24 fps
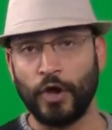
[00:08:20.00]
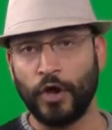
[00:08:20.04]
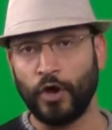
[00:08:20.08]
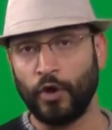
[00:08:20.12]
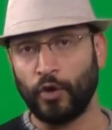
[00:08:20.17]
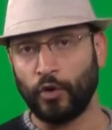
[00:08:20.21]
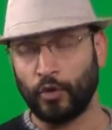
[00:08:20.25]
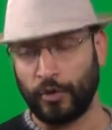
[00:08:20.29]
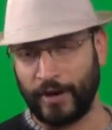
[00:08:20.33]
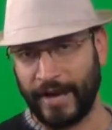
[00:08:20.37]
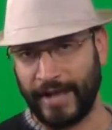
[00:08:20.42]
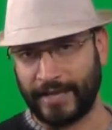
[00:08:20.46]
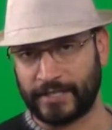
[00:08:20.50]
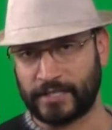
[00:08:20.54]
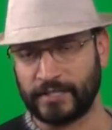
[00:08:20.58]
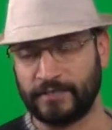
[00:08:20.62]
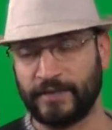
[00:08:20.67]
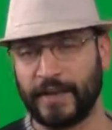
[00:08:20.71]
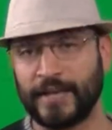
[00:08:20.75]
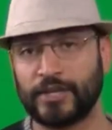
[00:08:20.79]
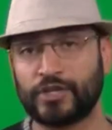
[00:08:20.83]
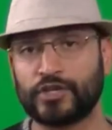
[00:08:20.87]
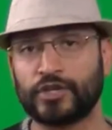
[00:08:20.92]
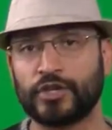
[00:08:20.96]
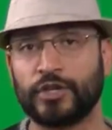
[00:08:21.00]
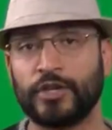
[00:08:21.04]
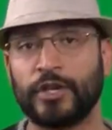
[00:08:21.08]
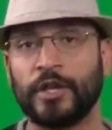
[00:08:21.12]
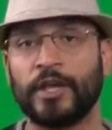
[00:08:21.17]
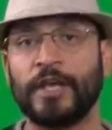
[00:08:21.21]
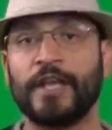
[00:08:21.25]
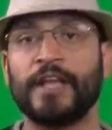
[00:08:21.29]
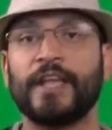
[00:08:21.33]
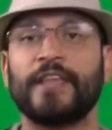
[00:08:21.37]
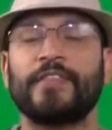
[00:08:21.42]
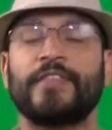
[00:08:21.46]
or an
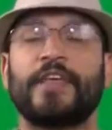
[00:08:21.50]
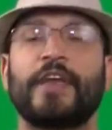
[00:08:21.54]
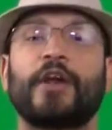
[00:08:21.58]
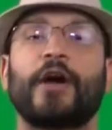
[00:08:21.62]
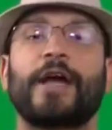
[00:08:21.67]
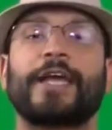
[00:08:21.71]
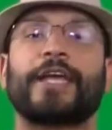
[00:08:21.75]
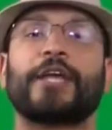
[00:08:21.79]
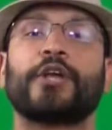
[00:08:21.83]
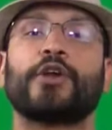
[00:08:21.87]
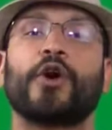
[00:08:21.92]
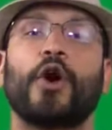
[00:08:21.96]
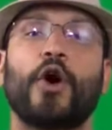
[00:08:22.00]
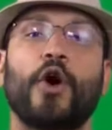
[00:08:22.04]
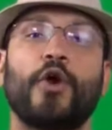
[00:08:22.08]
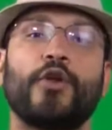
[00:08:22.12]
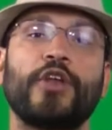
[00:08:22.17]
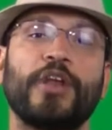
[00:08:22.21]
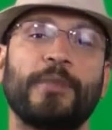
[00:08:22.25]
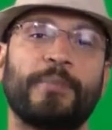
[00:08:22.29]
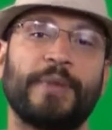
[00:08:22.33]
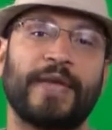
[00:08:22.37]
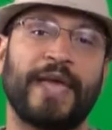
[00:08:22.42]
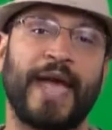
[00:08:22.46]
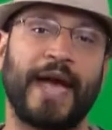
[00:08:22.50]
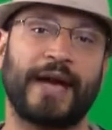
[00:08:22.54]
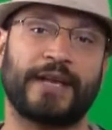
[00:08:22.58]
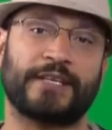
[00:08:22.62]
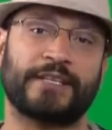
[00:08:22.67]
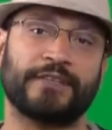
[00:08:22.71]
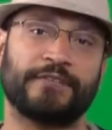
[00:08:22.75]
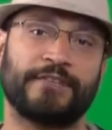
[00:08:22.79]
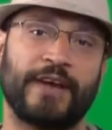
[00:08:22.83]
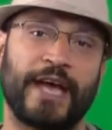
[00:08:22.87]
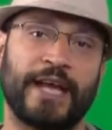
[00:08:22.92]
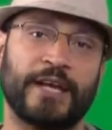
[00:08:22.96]
activation, then I can only be
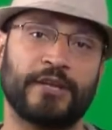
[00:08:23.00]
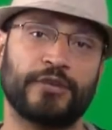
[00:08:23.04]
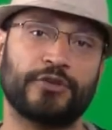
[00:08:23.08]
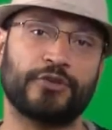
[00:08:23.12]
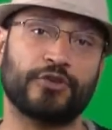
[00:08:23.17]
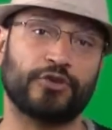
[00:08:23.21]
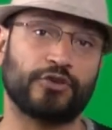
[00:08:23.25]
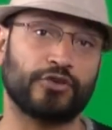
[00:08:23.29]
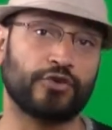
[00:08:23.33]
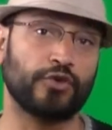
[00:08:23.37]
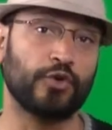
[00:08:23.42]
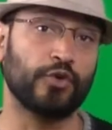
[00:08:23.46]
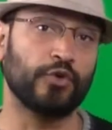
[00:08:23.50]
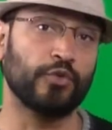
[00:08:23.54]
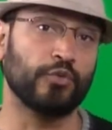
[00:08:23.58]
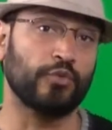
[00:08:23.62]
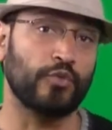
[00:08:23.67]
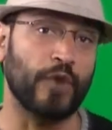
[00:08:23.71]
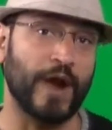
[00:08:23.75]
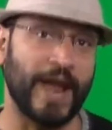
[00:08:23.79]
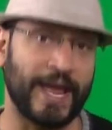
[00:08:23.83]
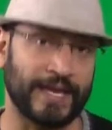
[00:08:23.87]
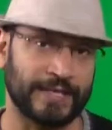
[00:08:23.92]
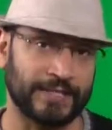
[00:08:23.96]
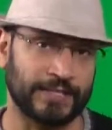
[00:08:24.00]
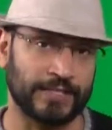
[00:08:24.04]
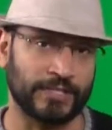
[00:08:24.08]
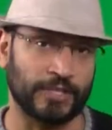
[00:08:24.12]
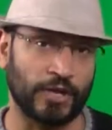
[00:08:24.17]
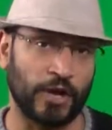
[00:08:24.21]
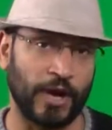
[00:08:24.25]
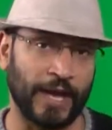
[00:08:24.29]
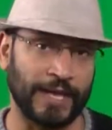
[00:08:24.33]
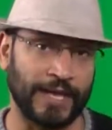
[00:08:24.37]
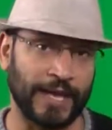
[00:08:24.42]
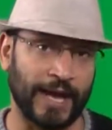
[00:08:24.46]
activated to
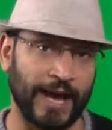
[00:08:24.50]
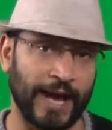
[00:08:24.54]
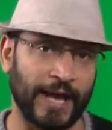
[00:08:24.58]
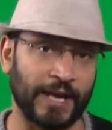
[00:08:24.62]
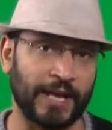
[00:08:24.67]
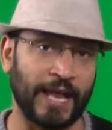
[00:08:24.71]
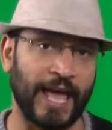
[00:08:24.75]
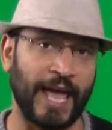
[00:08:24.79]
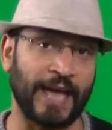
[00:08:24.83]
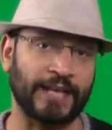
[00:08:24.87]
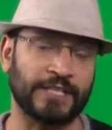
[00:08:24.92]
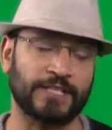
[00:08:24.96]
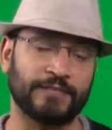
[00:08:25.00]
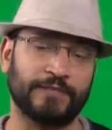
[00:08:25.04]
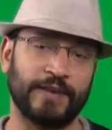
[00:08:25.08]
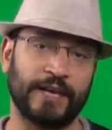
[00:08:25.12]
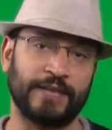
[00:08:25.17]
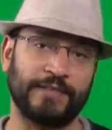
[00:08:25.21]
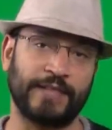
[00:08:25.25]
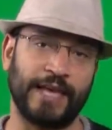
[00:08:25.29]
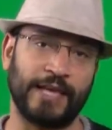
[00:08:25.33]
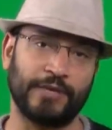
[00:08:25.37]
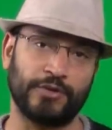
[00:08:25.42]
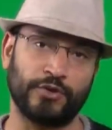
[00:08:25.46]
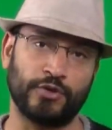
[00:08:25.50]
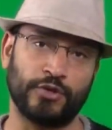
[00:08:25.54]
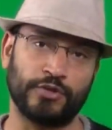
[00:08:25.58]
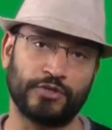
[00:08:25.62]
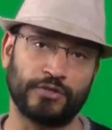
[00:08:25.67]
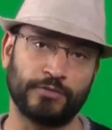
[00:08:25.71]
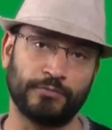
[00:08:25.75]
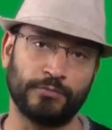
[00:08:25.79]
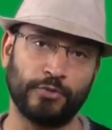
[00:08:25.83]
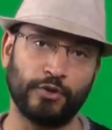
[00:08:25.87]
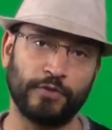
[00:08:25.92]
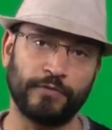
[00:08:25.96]
rest. I can't activate that unit
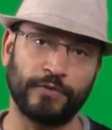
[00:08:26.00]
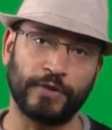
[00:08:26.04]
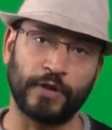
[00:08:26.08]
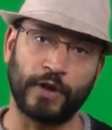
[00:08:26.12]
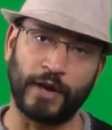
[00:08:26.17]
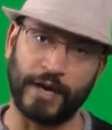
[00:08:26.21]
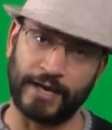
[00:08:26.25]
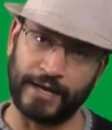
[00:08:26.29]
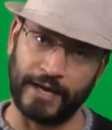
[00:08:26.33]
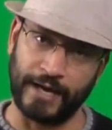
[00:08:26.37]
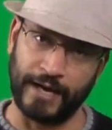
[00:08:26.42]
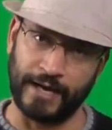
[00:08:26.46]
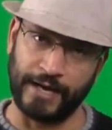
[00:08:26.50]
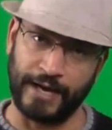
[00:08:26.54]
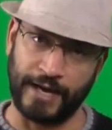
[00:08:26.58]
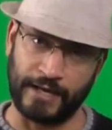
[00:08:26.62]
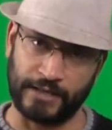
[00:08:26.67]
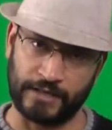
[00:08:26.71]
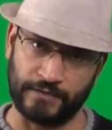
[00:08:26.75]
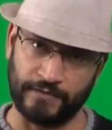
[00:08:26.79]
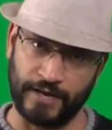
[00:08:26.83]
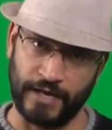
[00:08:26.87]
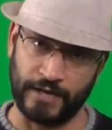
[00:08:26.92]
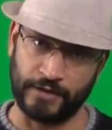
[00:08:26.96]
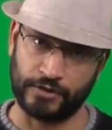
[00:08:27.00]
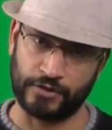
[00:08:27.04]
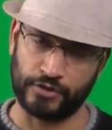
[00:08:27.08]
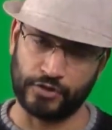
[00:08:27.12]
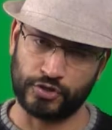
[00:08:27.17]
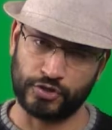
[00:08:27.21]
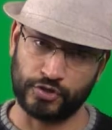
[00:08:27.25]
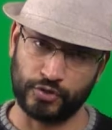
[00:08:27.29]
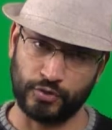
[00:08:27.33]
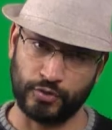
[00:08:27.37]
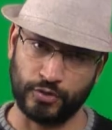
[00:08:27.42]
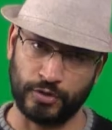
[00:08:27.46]
to move it, I can't activate it to
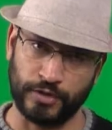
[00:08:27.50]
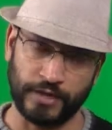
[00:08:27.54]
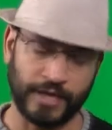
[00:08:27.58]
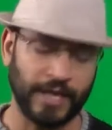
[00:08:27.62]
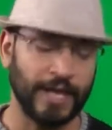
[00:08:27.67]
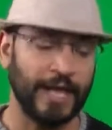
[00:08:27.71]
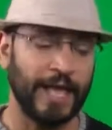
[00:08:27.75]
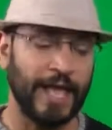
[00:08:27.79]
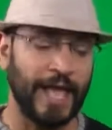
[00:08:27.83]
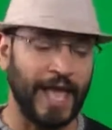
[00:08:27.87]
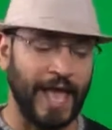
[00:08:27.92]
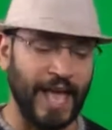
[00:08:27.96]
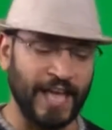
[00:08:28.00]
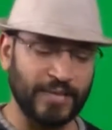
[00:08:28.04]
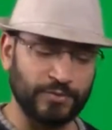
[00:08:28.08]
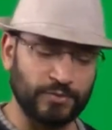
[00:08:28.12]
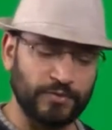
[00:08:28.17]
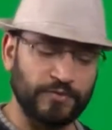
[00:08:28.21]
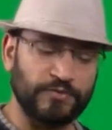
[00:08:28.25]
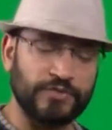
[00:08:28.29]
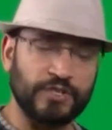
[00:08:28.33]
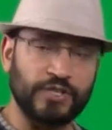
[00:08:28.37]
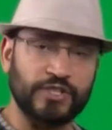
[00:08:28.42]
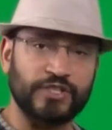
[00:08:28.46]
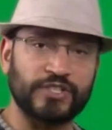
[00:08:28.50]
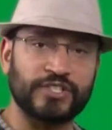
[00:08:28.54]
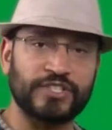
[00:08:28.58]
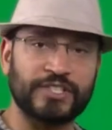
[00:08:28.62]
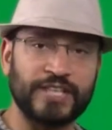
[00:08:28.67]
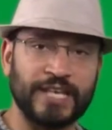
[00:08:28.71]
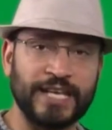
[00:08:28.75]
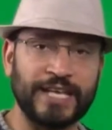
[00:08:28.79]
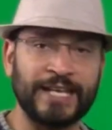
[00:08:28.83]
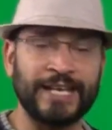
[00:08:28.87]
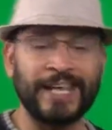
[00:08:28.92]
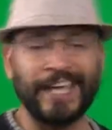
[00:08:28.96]
shoot it. As we've just
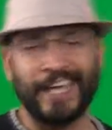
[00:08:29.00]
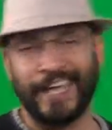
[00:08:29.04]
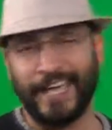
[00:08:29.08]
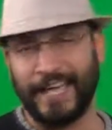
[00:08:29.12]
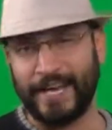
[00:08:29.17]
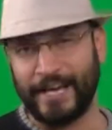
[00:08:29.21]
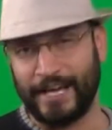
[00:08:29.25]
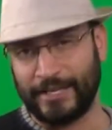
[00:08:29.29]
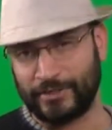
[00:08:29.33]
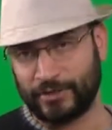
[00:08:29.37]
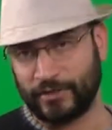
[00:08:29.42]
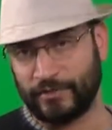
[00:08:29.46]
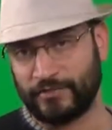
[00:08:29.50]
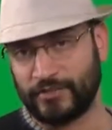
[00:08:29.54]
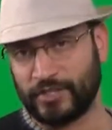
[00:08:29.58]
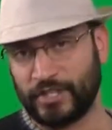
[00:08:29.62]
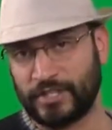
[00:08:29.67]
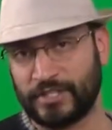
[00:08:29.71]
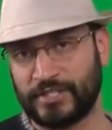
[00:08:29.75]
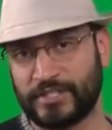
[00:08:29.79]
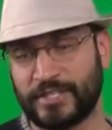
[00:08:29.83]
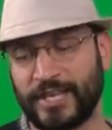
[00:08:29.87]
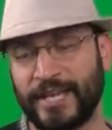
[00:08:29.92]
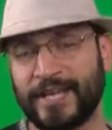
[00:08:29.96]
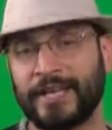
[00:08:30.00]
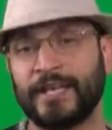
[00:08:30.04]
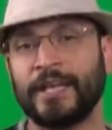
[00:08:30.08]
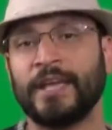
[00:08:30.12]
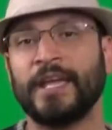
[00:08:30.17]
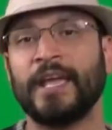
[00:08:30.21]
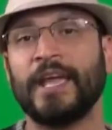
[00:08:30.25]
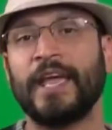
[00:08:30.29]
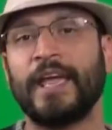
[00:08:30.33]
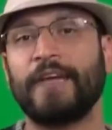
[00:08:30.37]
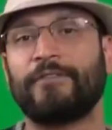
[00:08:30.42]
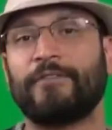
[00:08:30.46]
seen, and as I've just said,
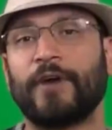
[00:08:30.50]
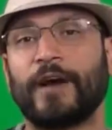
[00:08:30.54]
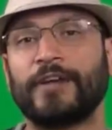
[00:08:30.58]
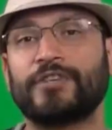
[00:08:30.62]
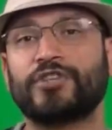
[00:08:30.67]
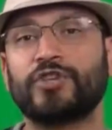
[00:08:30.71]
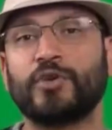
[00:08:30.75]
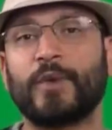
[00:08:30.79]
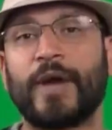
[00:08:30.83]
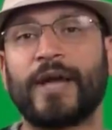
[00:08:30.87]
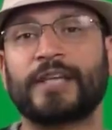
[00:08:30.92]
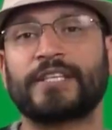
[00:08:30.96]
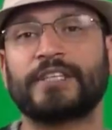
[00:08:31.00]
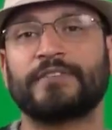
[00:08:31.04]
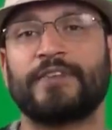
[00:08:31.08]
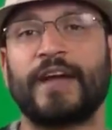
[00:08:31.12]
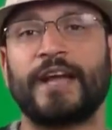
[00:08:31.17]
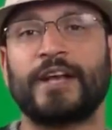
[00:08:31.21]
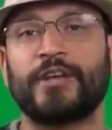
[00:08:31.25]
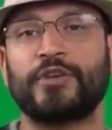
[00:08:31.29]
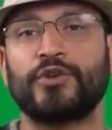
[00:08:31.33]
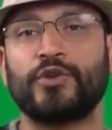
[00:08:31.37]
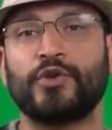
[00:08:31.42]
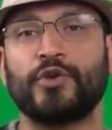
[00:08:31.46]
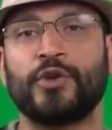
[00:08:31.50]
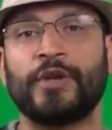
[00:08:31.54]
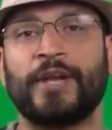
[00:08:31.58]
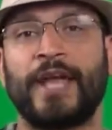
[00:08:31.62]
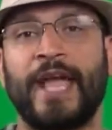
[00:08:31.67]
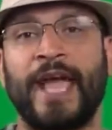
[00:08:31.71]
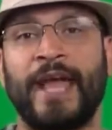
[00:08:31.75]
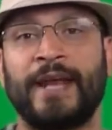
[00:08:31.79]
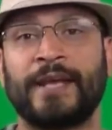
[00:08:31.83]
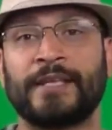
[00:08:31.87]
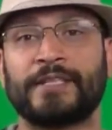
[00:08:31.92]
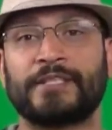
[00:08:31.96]
if I do activate a unit
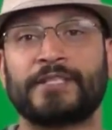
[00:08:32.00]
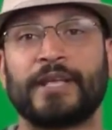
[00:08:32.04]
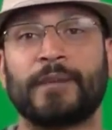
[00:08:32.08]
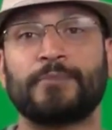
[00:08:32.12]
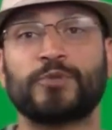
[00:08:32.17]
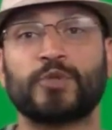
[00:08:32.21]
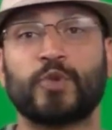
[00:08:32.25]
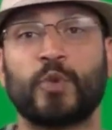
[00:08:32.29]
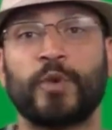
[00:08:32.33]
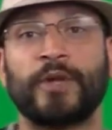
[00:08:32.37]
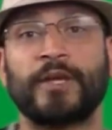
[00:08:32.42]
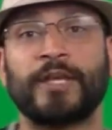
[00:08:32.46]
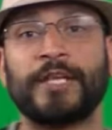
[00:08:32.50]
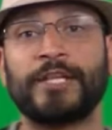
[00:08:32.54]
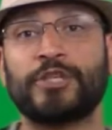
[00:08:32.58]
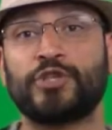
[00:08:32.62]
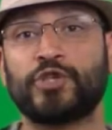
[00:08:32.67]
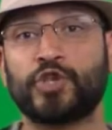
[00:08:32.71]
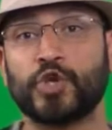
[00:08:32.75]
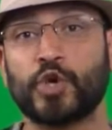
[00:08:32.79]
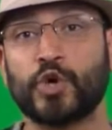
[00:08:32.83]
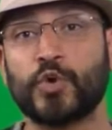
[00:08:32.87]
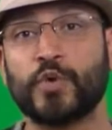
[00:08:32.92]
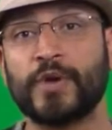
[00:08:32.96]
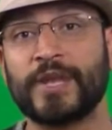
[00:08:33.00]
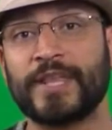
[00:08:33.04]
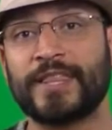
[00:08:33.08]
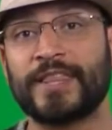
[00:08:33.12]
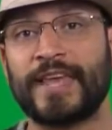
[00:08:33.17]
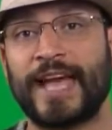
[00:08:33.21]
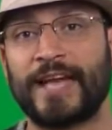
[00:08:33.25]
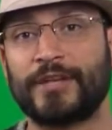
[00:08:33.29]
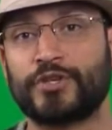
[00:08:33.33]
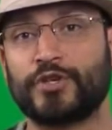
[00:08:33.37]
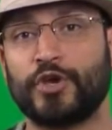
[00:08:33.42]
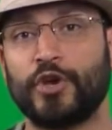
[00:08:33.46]
and it subsequently during
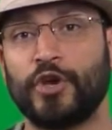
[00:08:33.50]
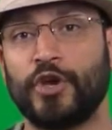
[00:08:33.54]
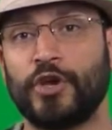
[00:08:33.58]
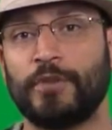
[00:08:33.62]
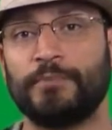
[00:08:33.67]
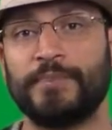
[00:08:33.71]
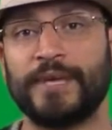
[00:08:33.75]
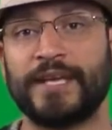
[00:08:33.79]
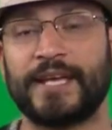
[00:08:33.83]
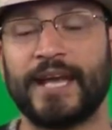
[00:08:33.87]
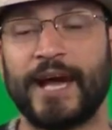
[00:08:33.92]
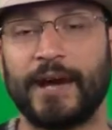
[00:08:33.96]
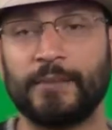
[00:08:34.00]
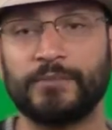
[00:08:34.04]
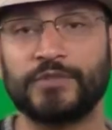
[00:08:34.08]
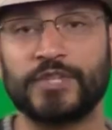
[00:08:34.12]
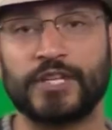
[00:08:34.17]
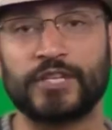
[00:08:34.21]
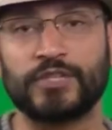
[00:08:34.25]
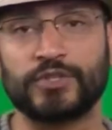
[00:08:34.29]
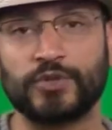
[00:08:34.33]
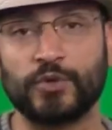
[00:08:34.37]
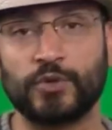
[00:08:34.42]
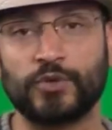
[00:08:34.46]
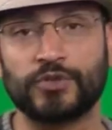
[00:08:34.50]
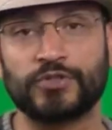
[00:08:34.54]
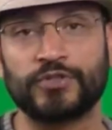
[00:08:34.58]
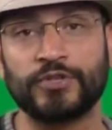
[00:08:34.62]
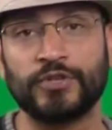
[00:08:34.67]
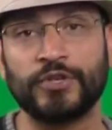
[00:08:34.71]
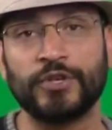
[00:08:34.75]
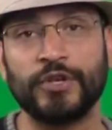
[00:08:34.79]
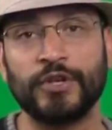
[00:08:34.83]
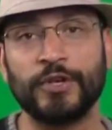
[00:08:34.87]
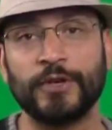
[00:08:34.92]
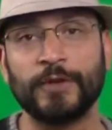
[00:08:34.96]
that turn becomes
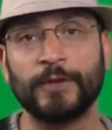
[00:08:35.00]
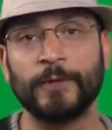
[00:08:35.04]
exhausted,